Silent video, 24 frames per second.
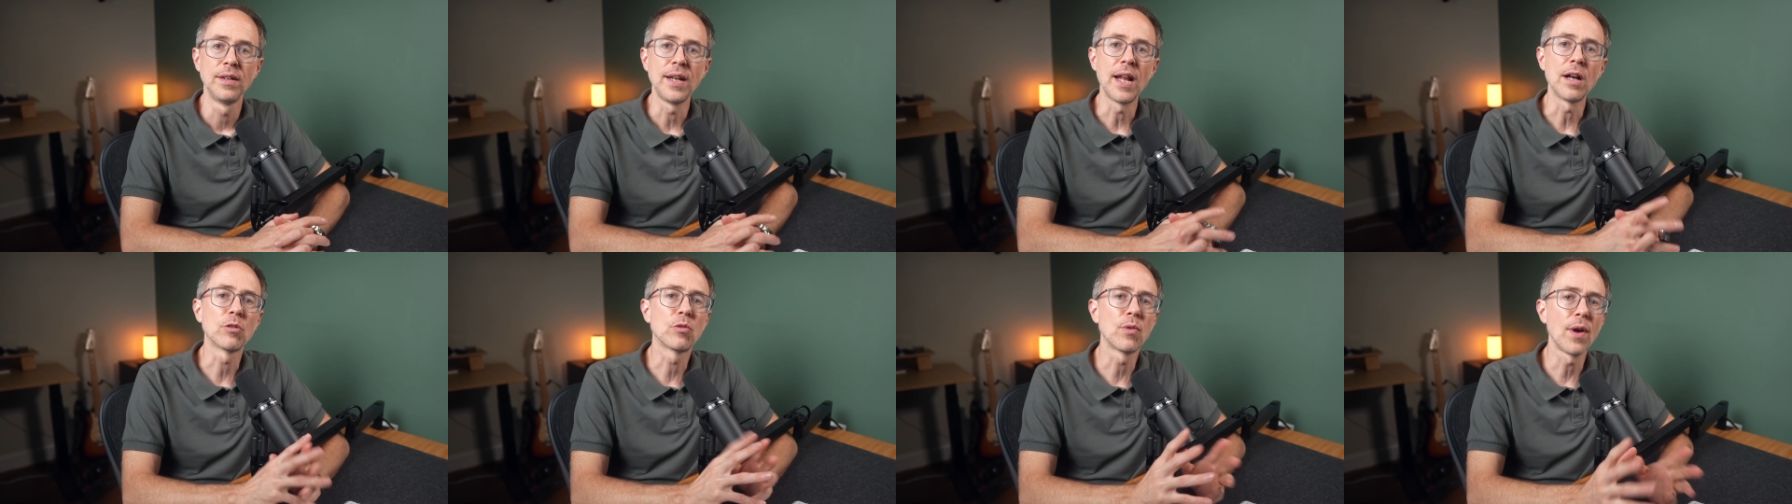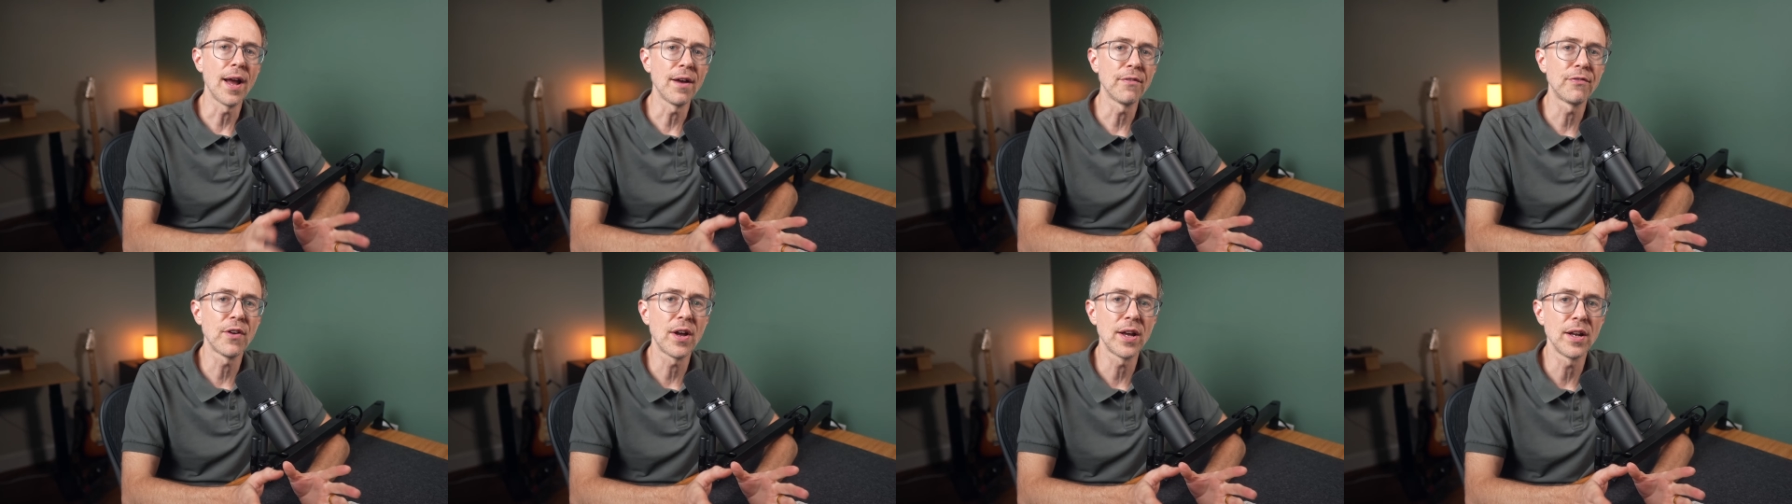Now,
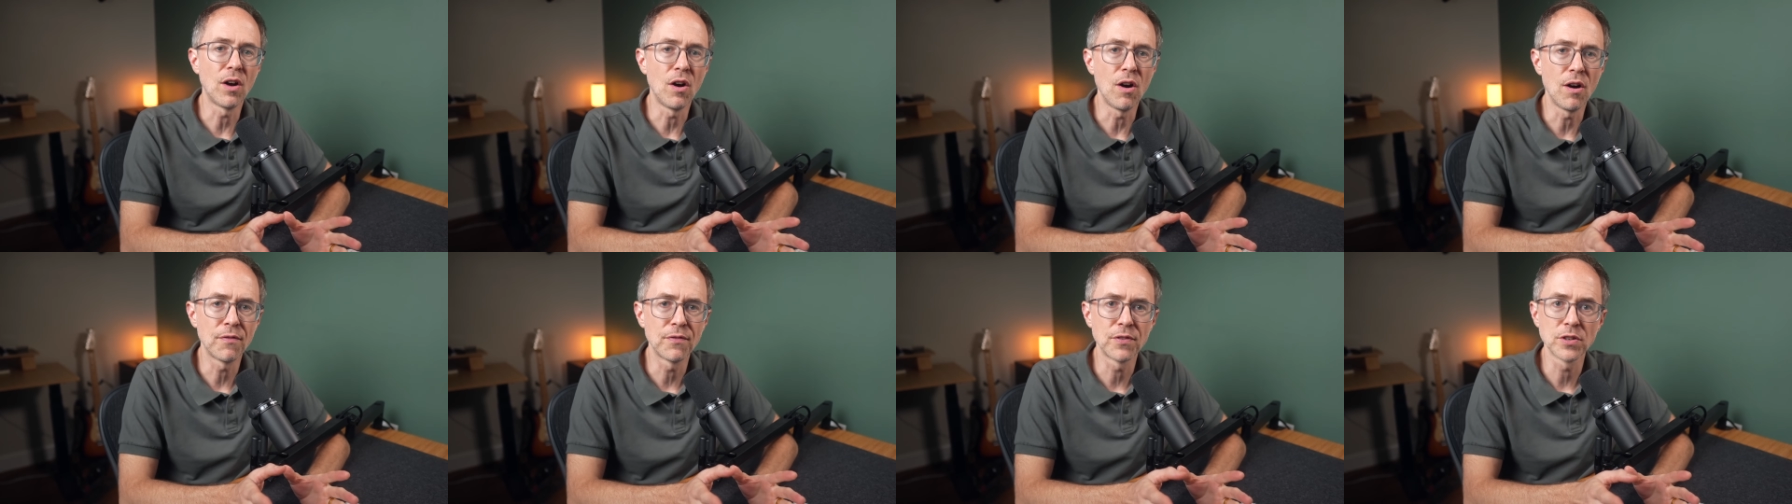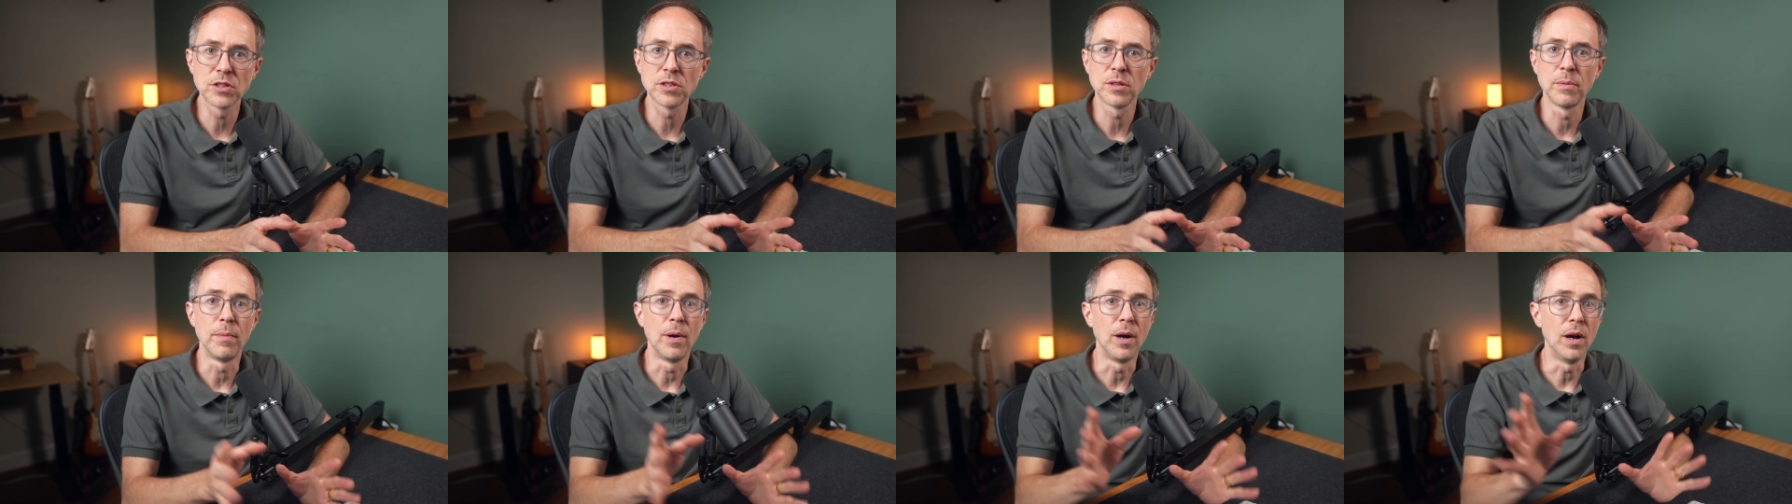Graphite offers
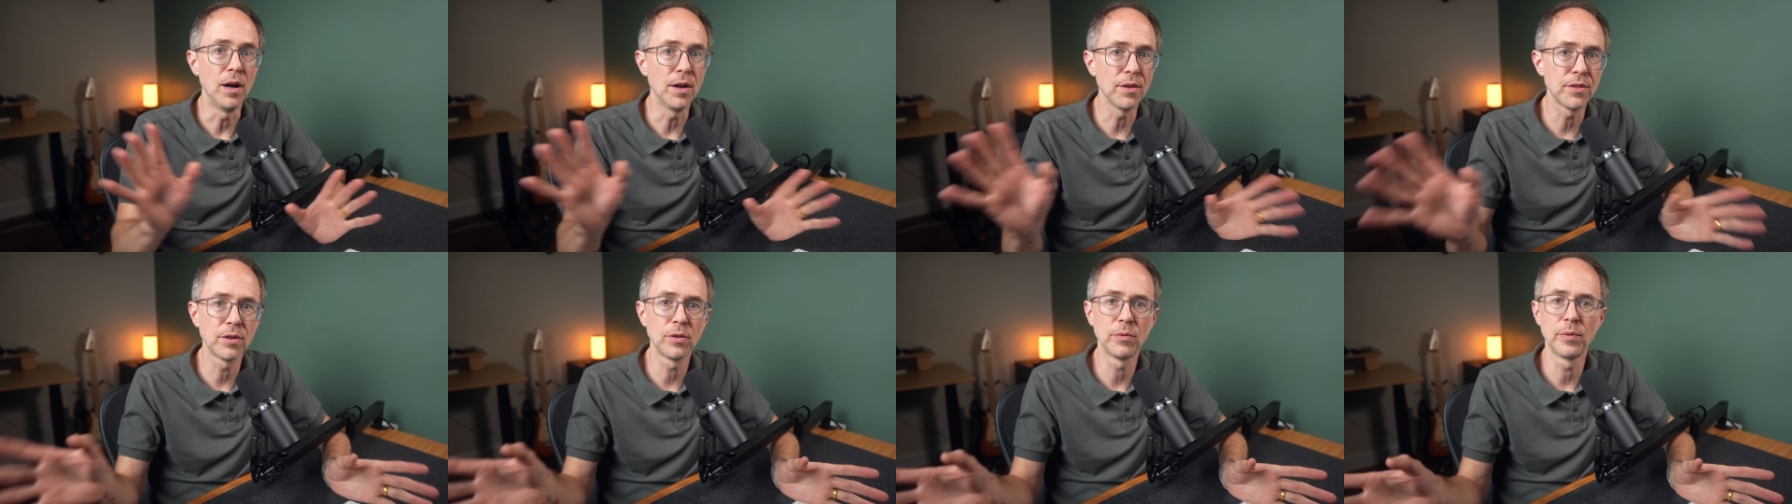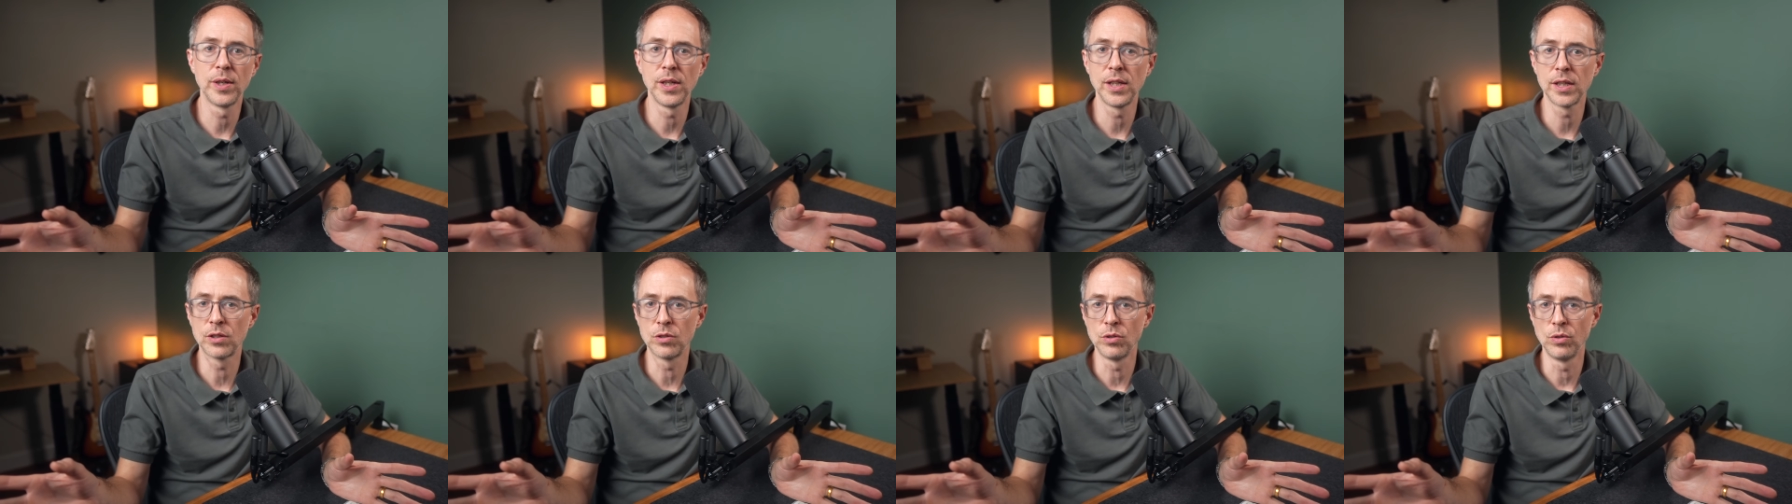some other
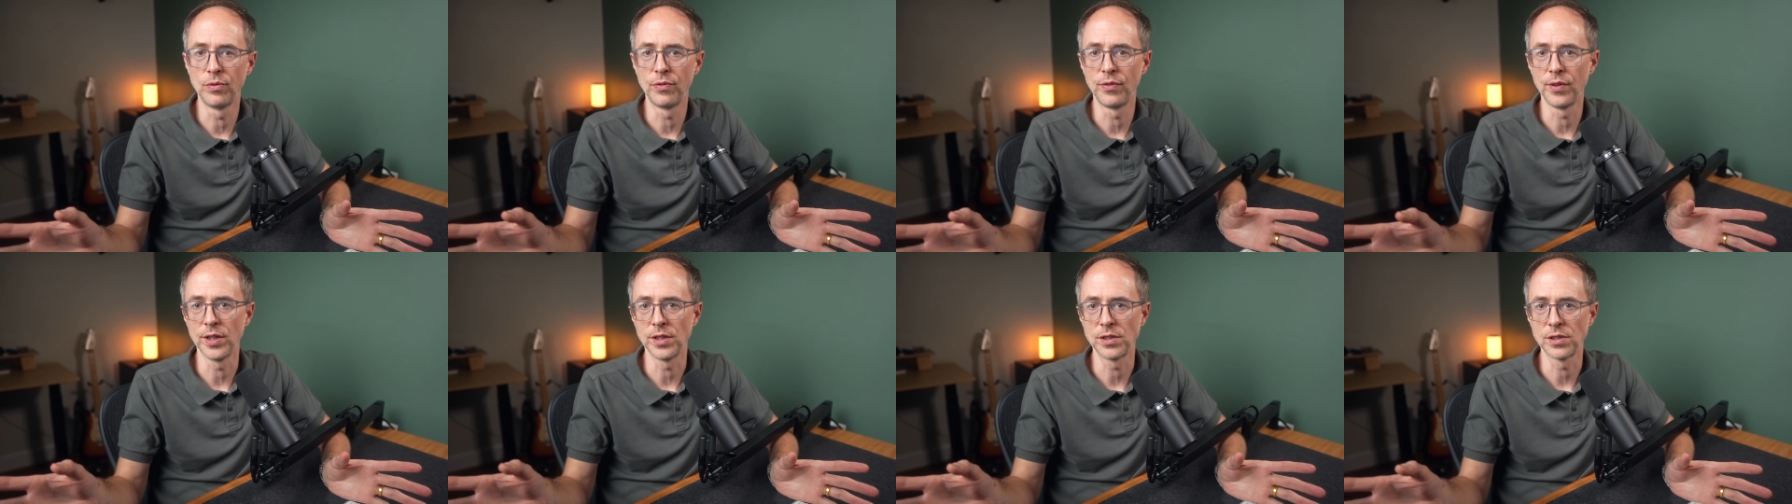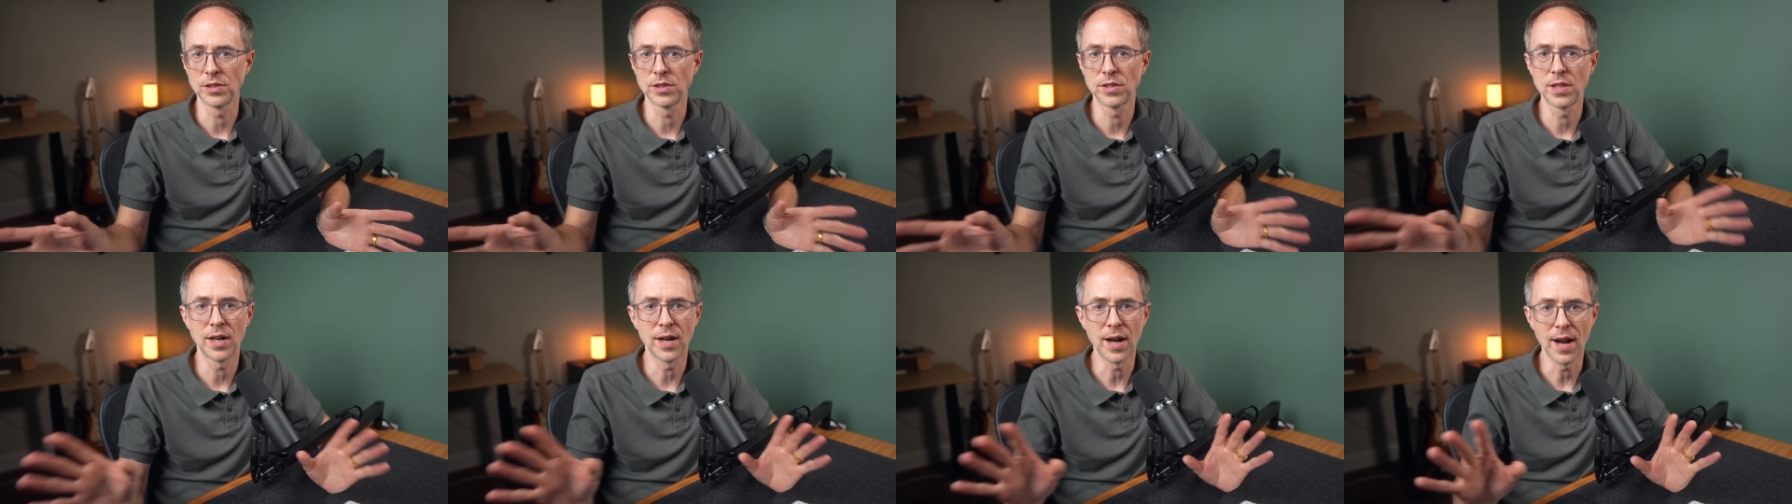really cool
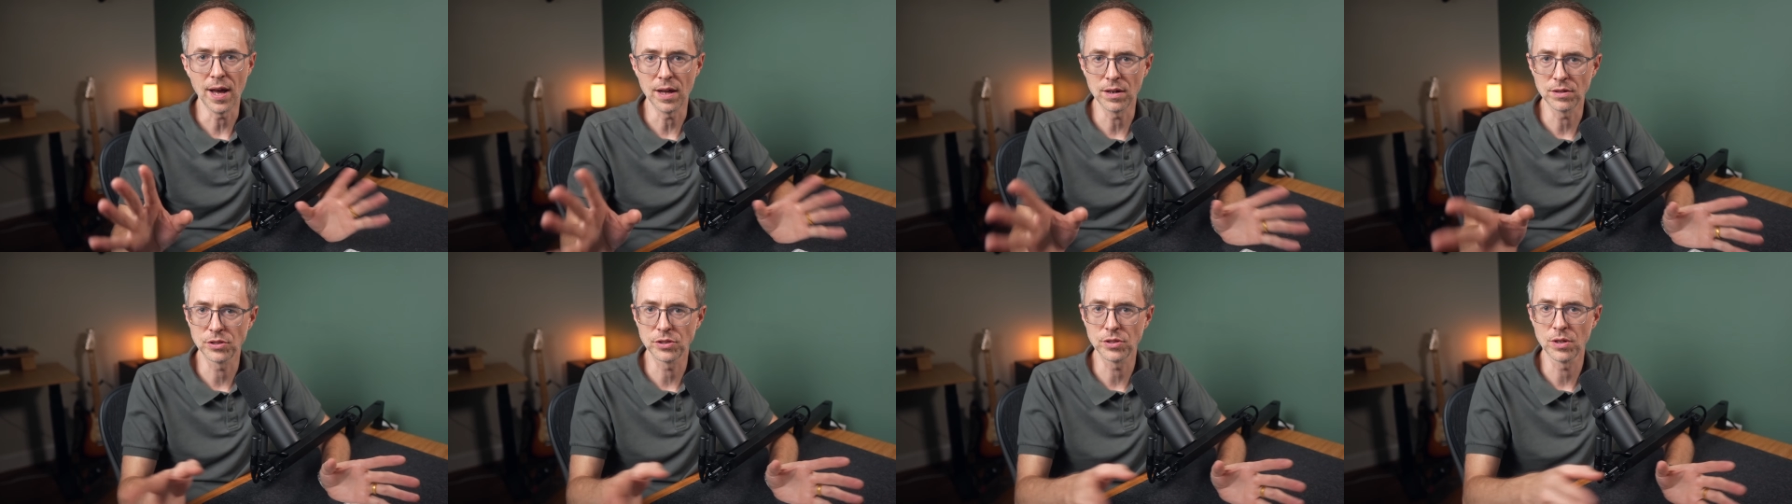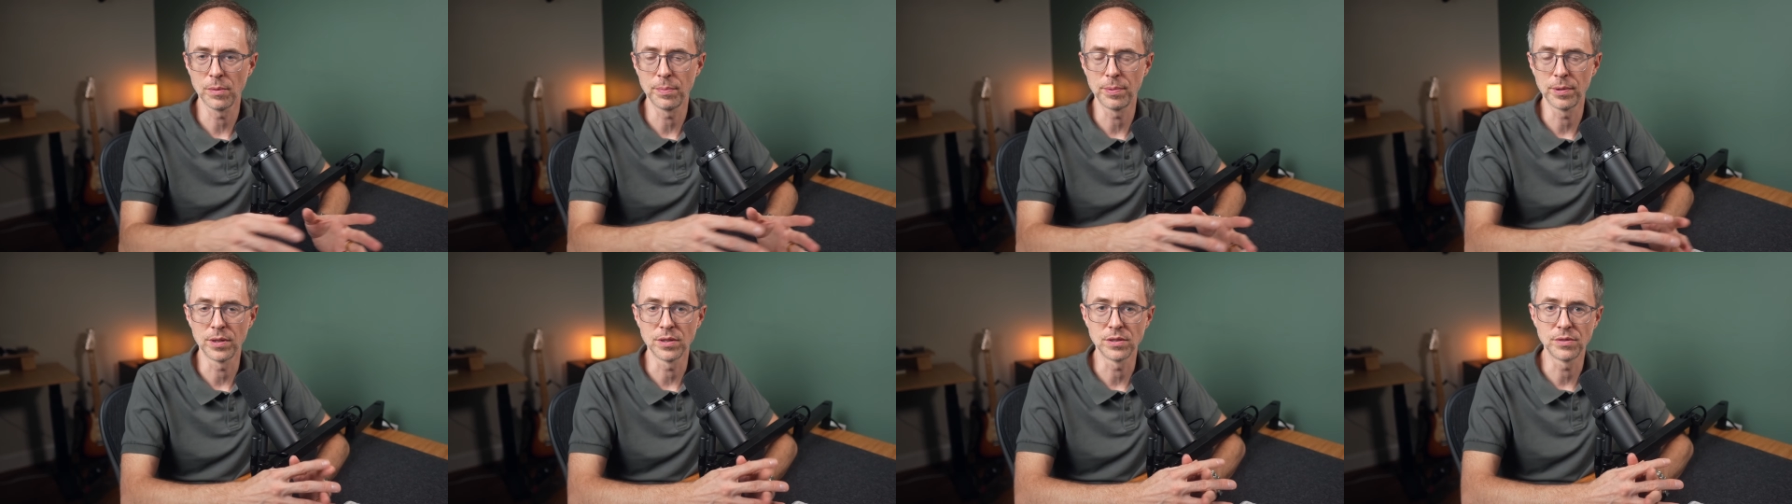features that are out of
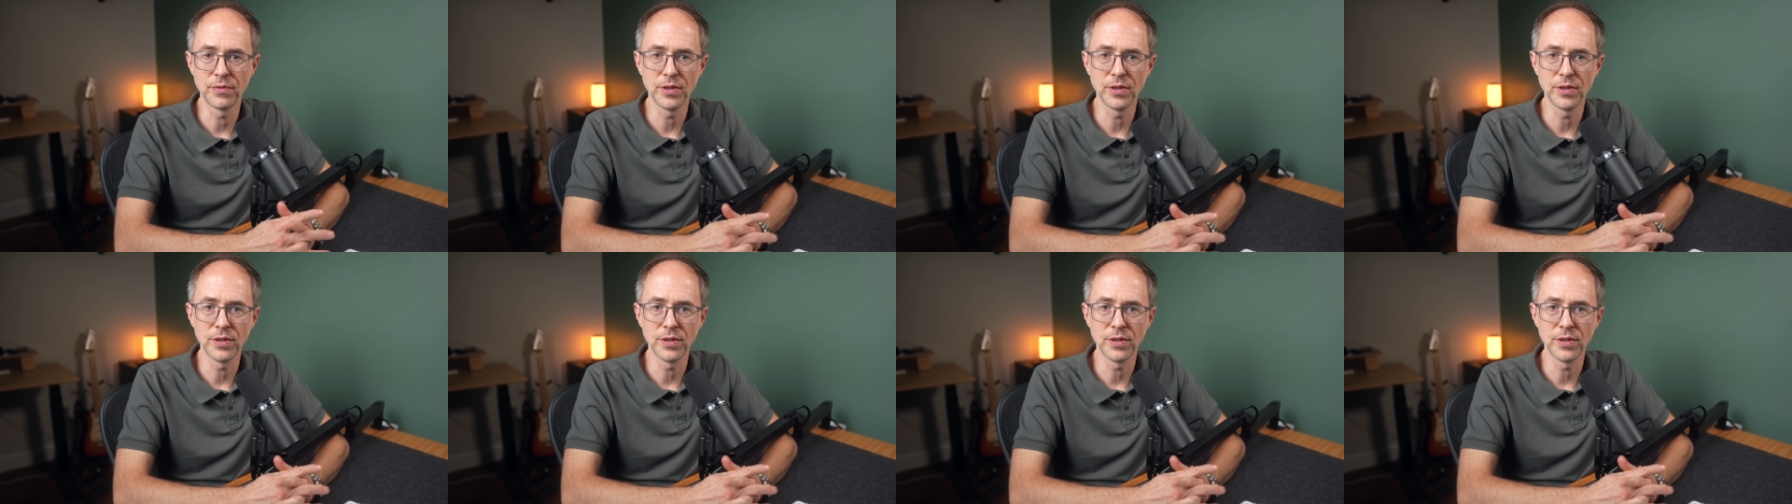scope of this